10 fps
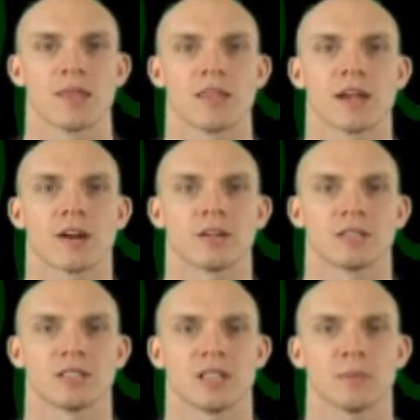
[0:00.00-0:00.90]
They are
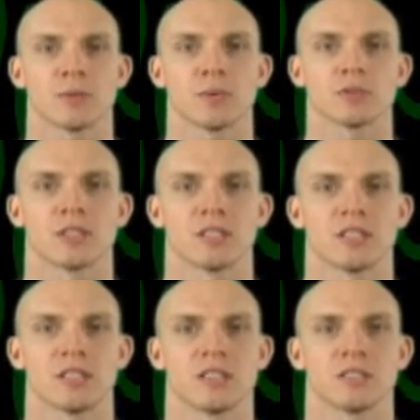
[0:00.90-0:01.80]
susceptible to
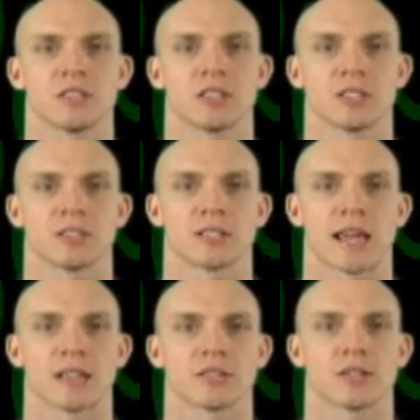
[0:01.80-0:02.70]
diseases such as
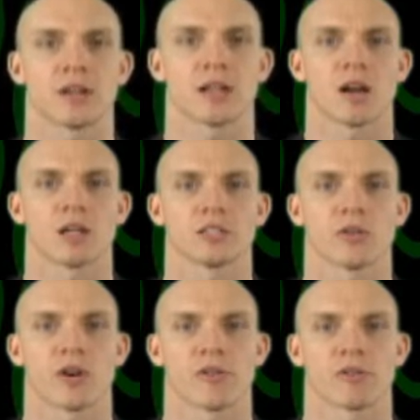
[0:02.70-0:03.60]
cancer and
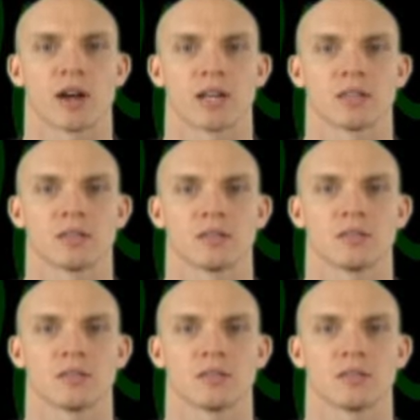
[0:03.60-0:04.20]
osteoarthritis.